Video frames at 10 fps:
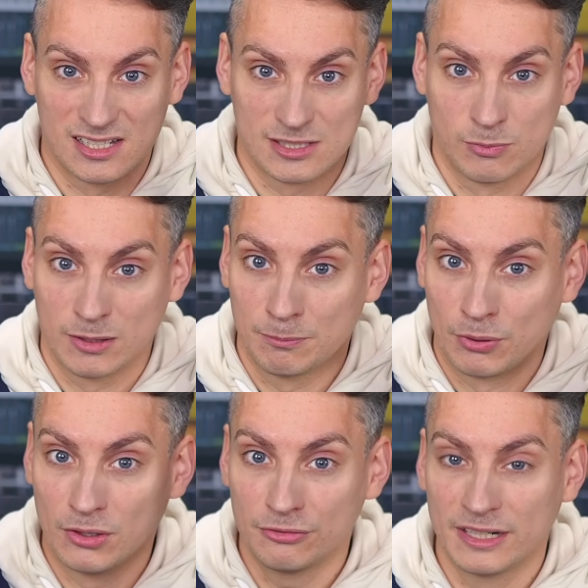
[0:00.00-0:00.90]
this with
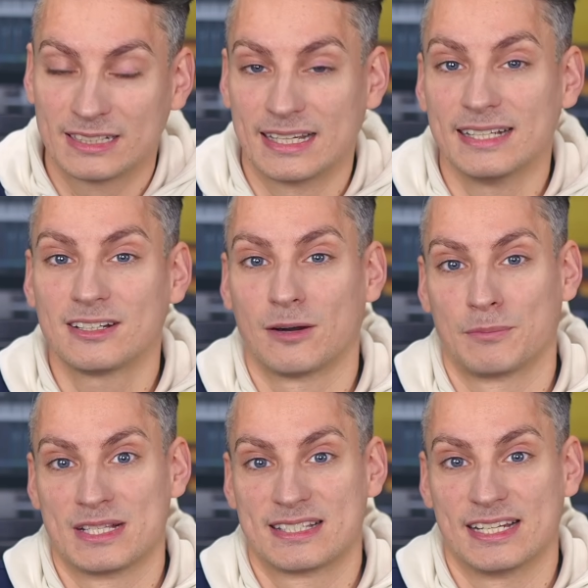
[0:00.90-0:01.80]
perfect gain
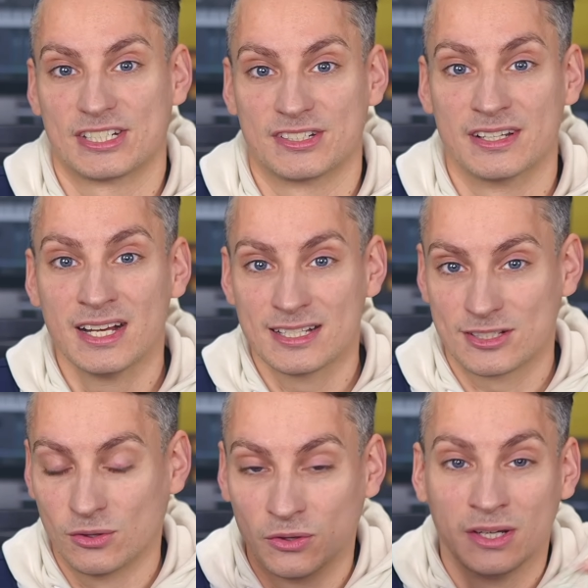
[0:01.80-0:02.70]
compensation
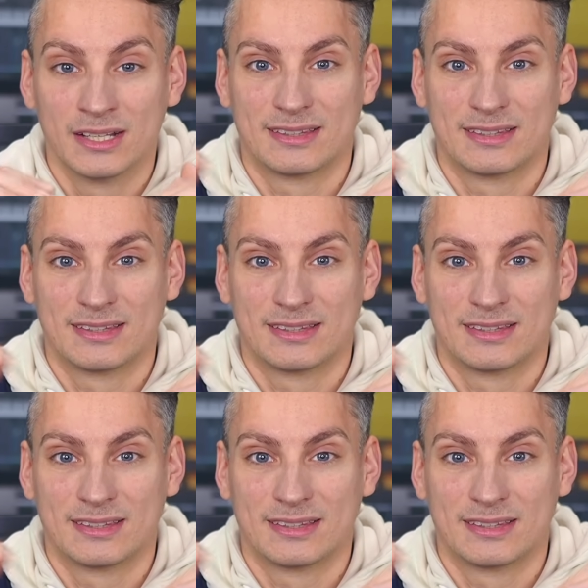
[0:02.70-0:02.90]
so